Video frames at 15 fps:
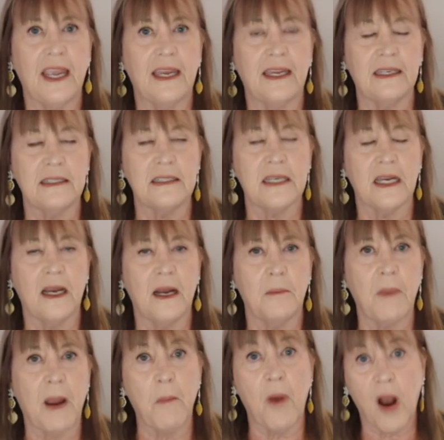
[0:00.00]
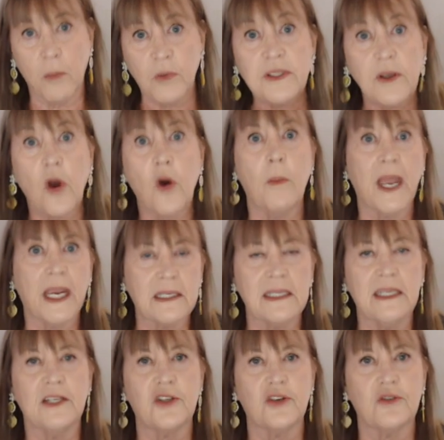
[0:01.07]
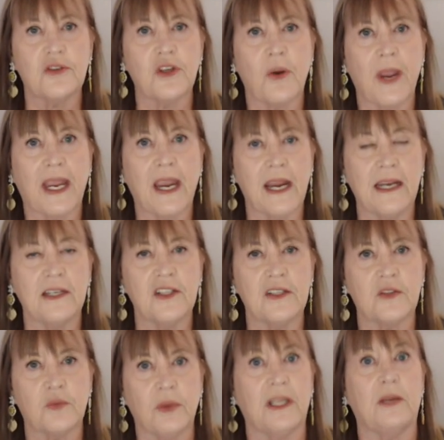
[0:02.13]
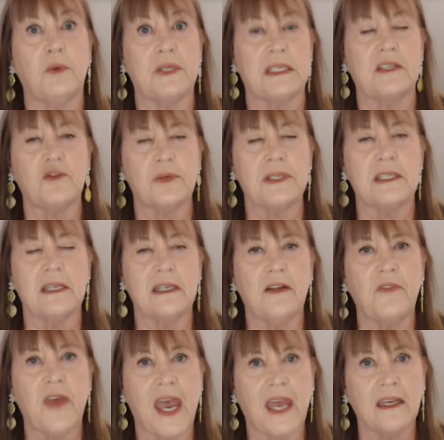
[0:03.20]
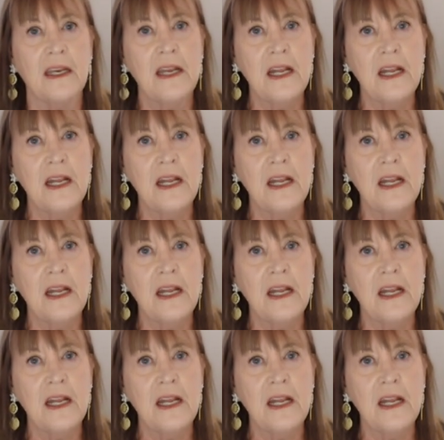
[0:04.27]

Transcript: And my mom was a home ec teacher, so I kind of just really was interested in that.